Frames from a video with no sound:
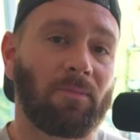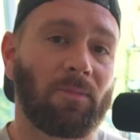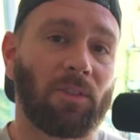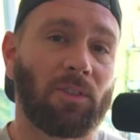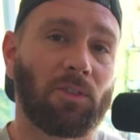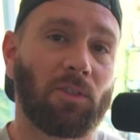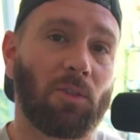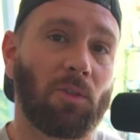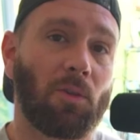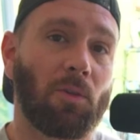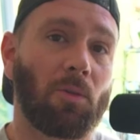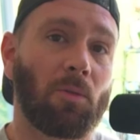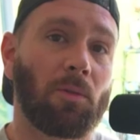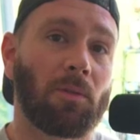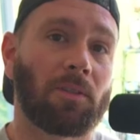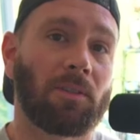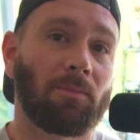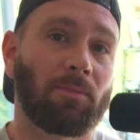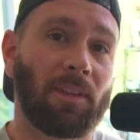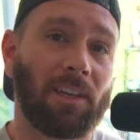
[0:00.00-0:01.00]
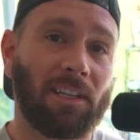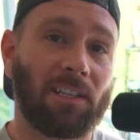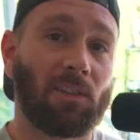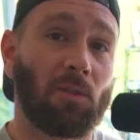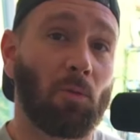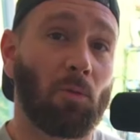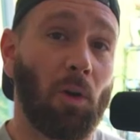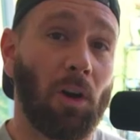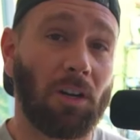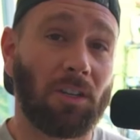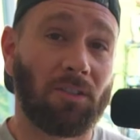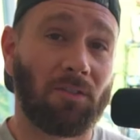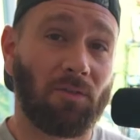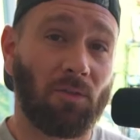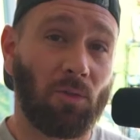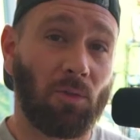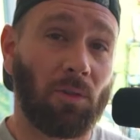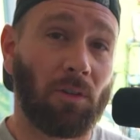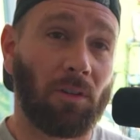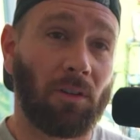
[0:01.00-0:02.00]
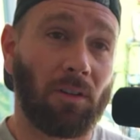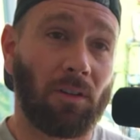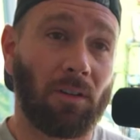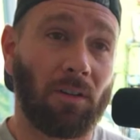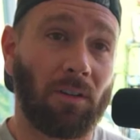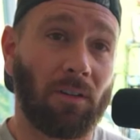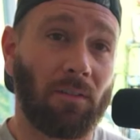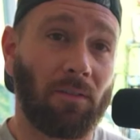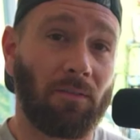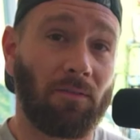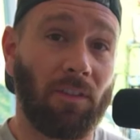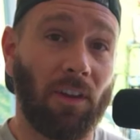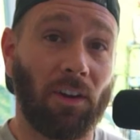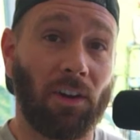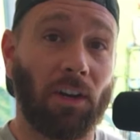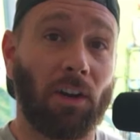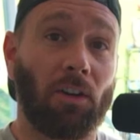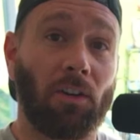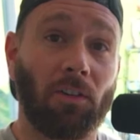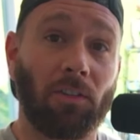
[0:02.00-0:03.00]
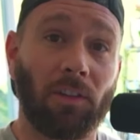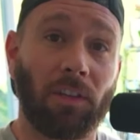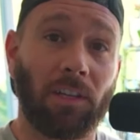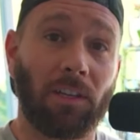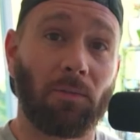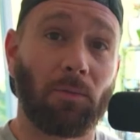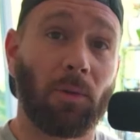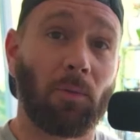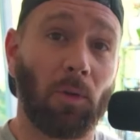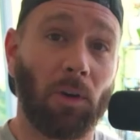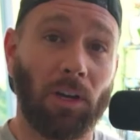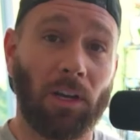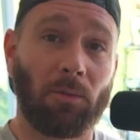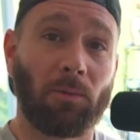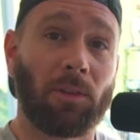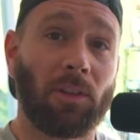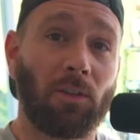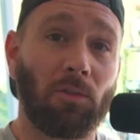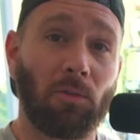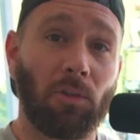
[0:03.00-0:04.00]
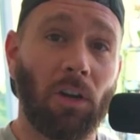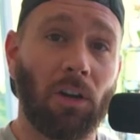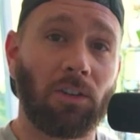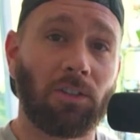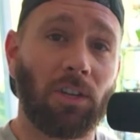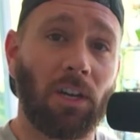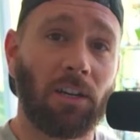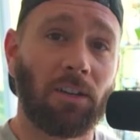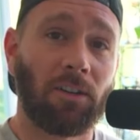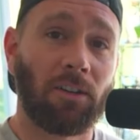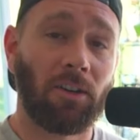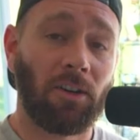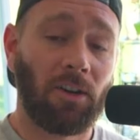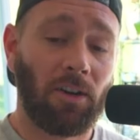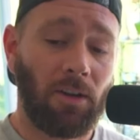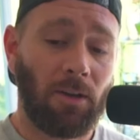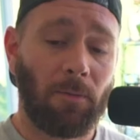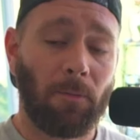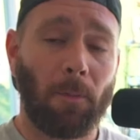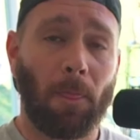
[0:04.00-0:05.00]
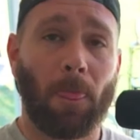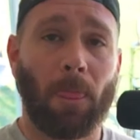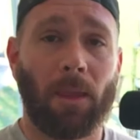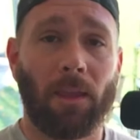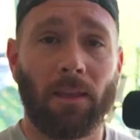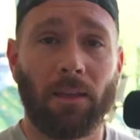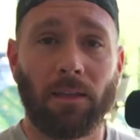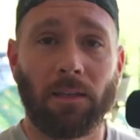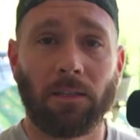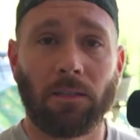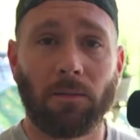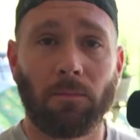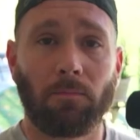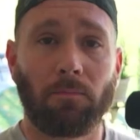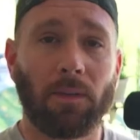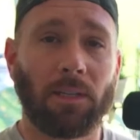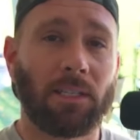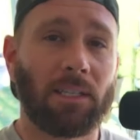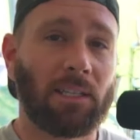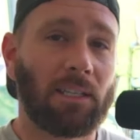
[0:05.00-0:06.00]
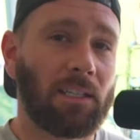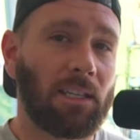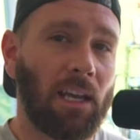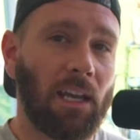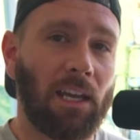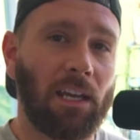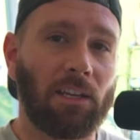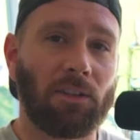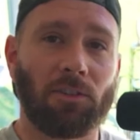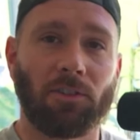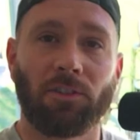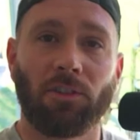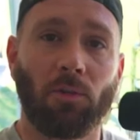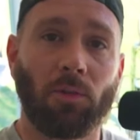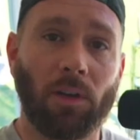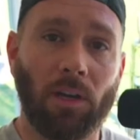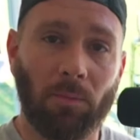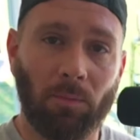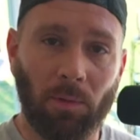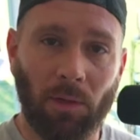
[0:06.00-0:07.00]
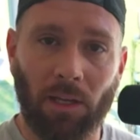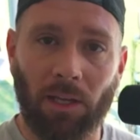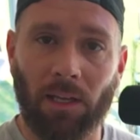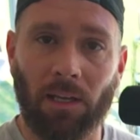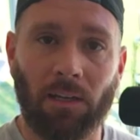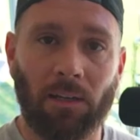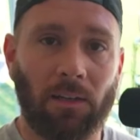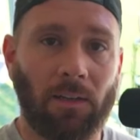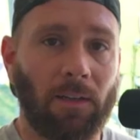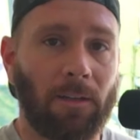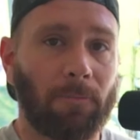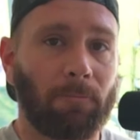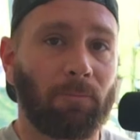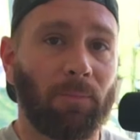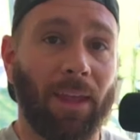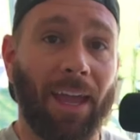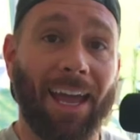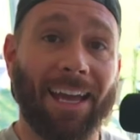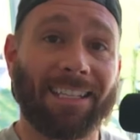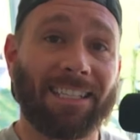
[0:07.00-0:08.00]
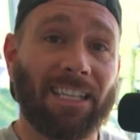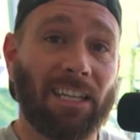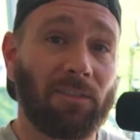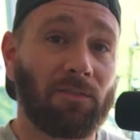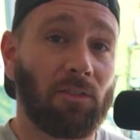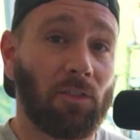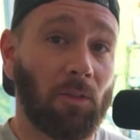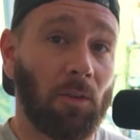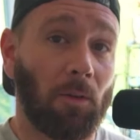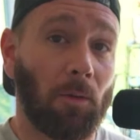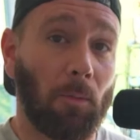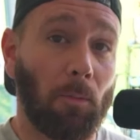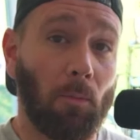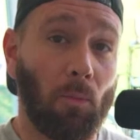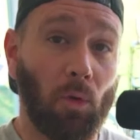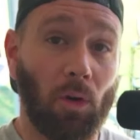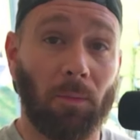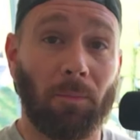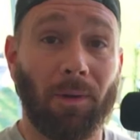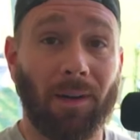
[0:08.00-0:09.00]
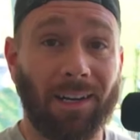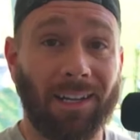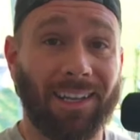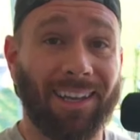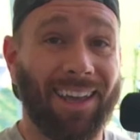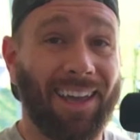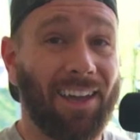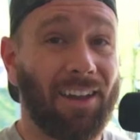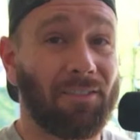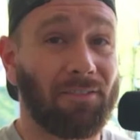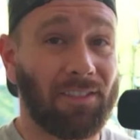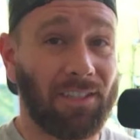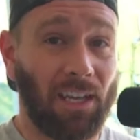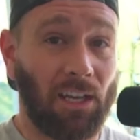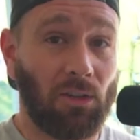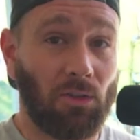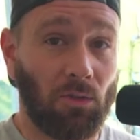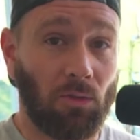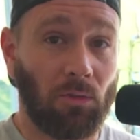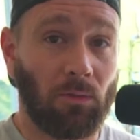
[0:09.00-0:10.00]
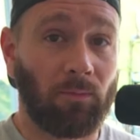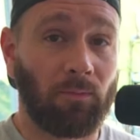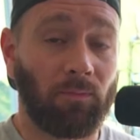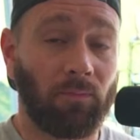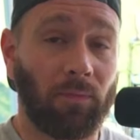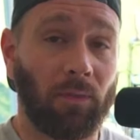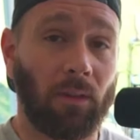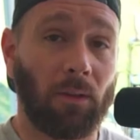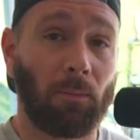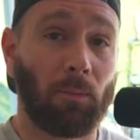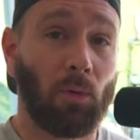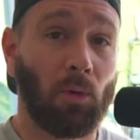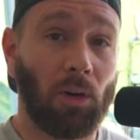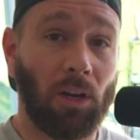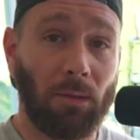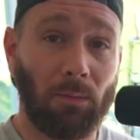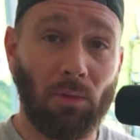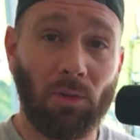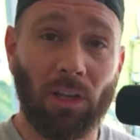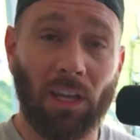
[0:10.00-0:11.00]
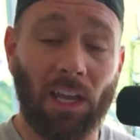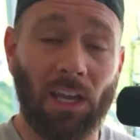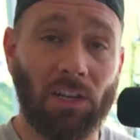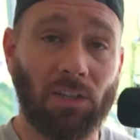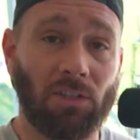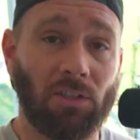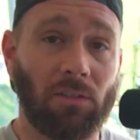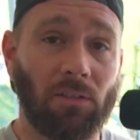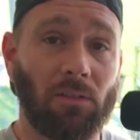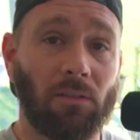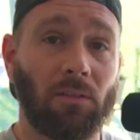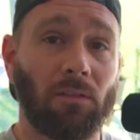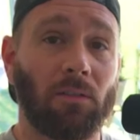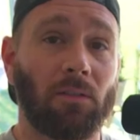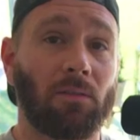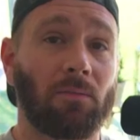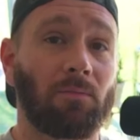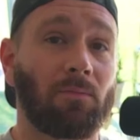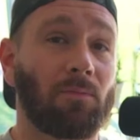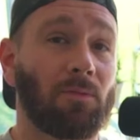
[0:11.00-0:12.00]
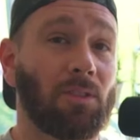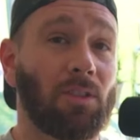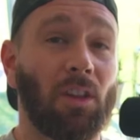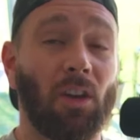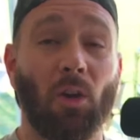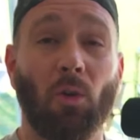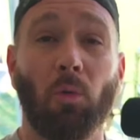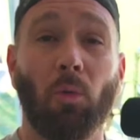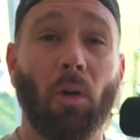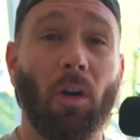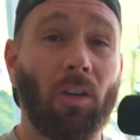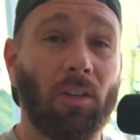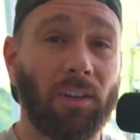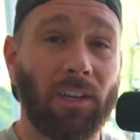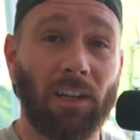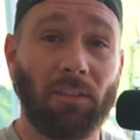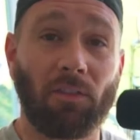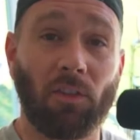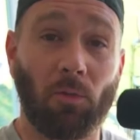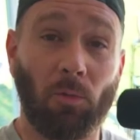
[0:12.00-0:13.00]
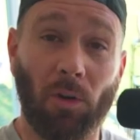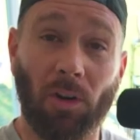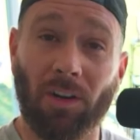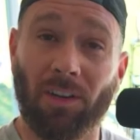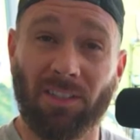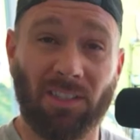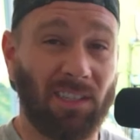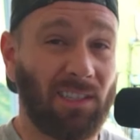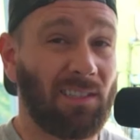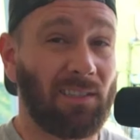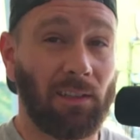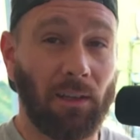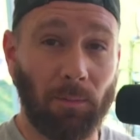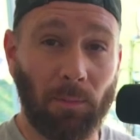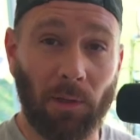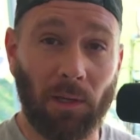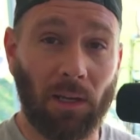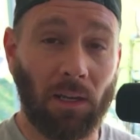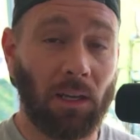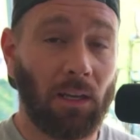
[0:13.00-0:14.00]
So some things to watch for very early when working with a new contractor is missing days or showing up late, asking for more money ahead of schedule, poor communication, the quality of their work is just slipping,